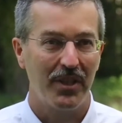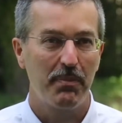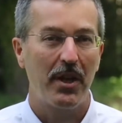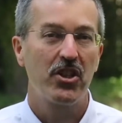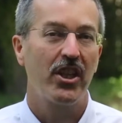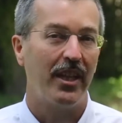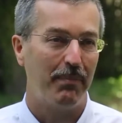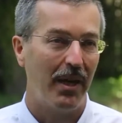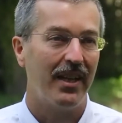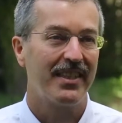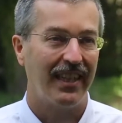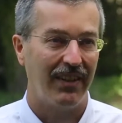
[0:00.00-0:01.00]
especially at a
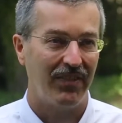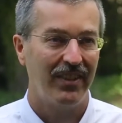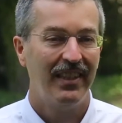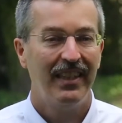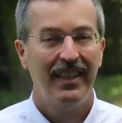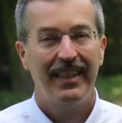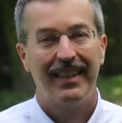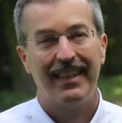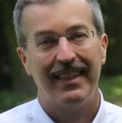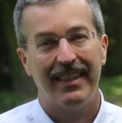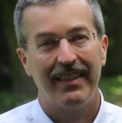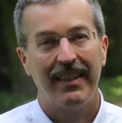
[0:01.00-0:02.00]
policy level.
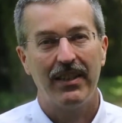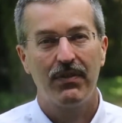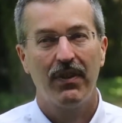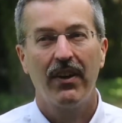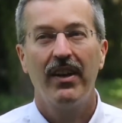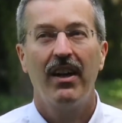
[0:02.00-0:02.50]
It's very